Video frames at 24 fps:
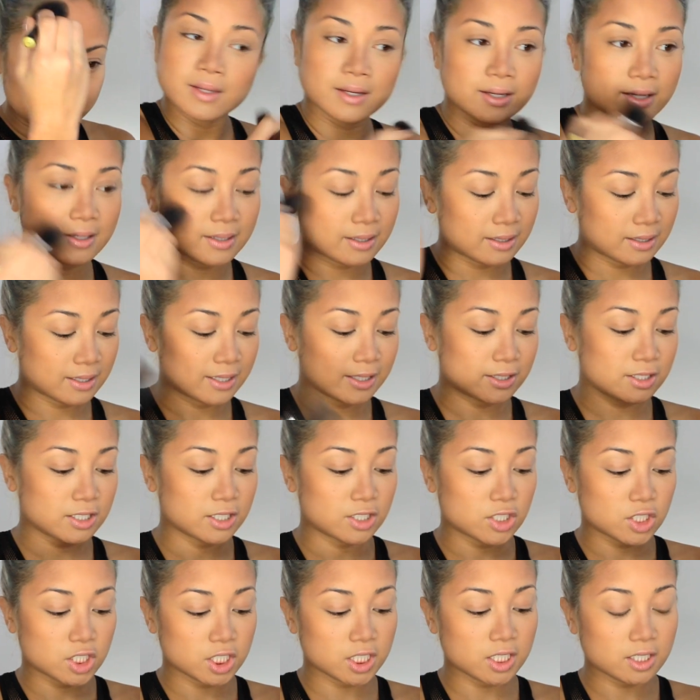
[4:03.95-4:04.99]
And I like to
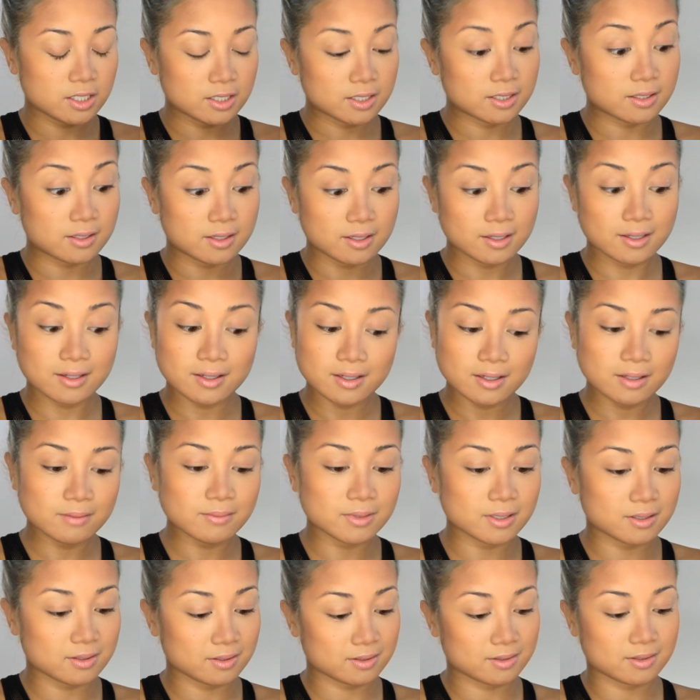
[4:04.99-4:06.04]
cheat again
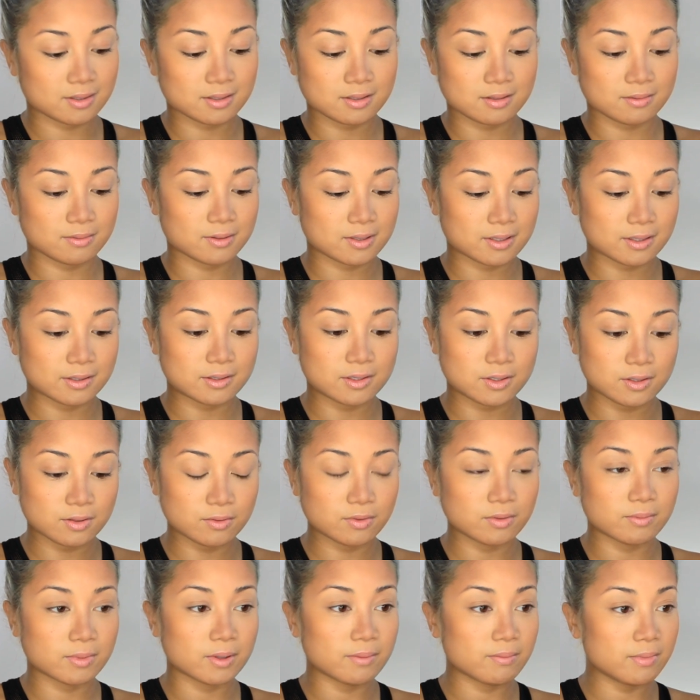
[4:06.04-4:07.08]
because that's what I do
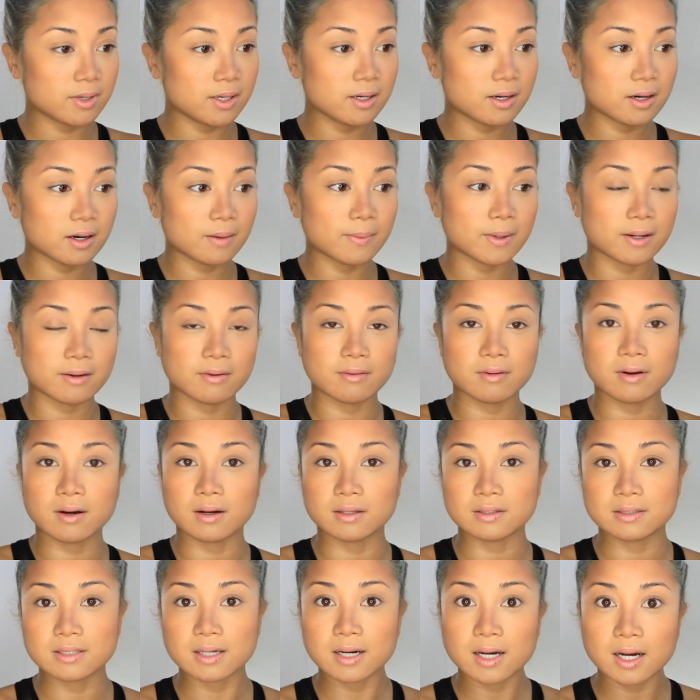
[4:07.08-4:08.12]
with my makeup. I don't
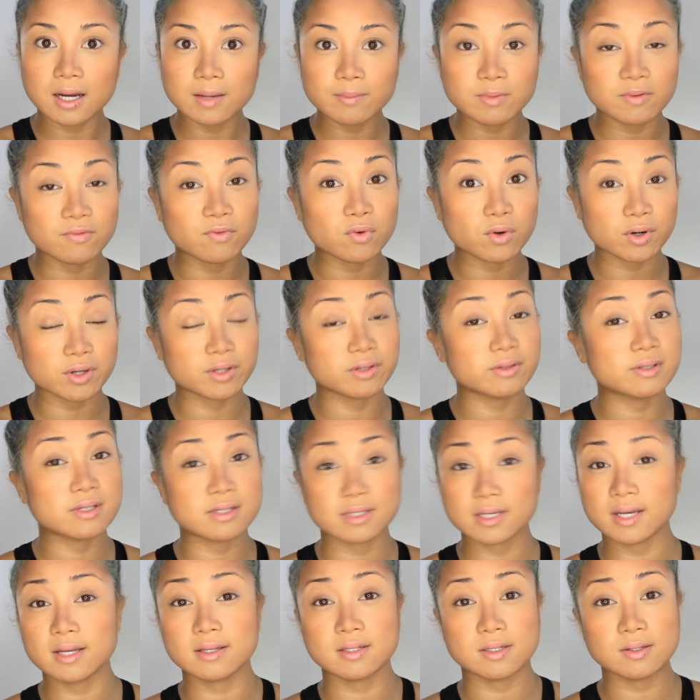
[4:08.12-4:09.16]
got time. Before I used to
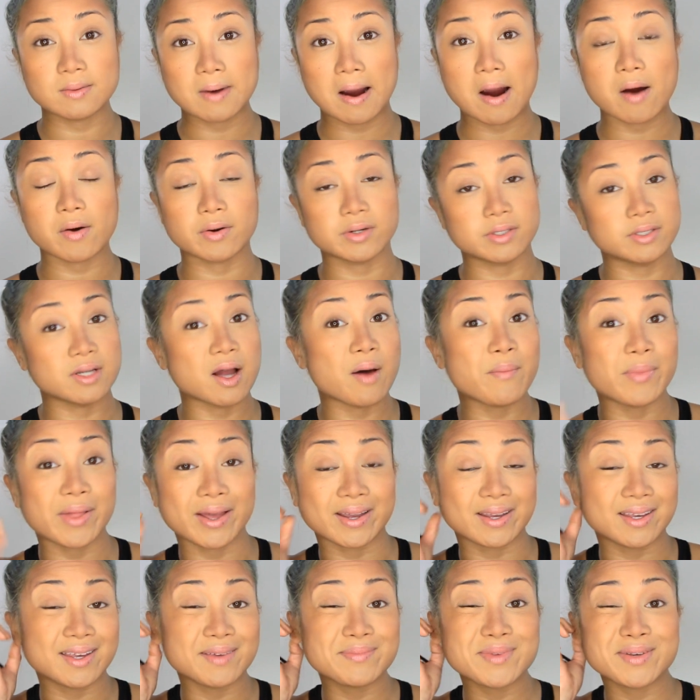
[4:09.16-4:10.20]
take 2 hours. Now I'm
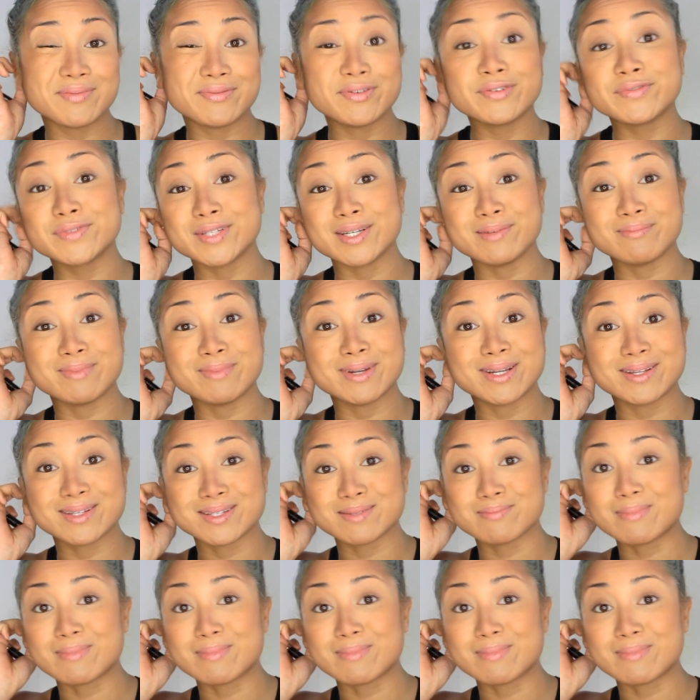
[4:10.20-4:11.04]
like, give me 15 minutes